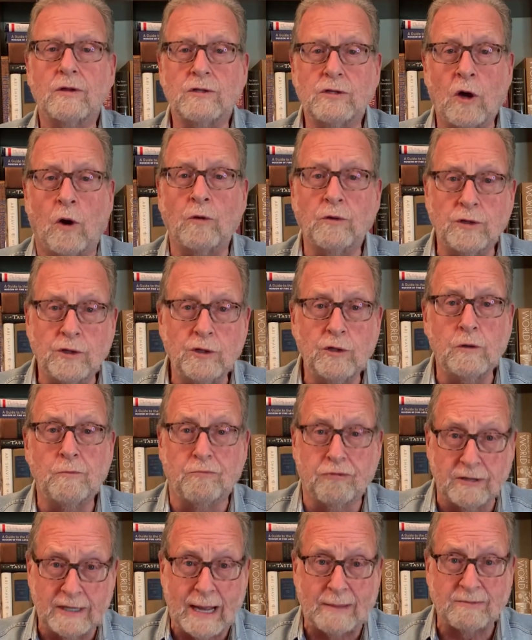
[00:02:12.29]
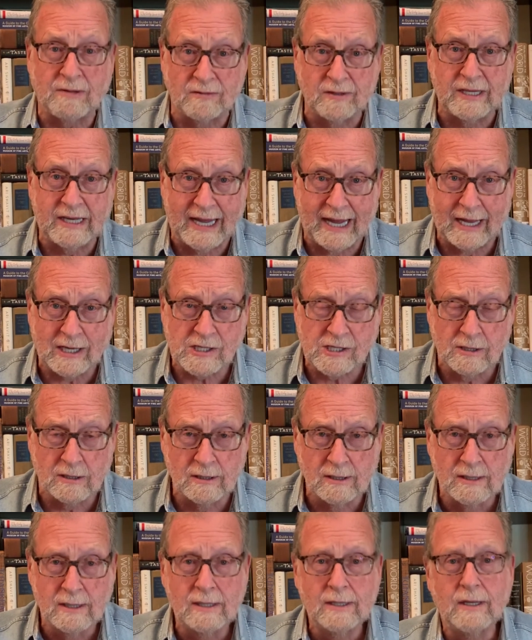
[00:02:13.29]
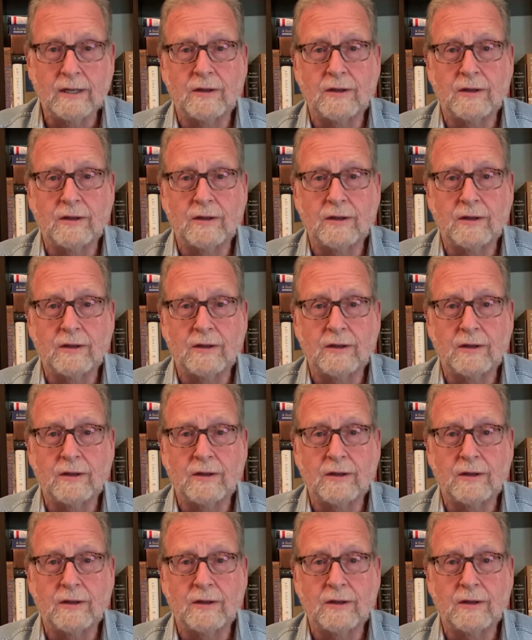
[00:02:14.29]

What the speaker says: Don't you preemptively cancel.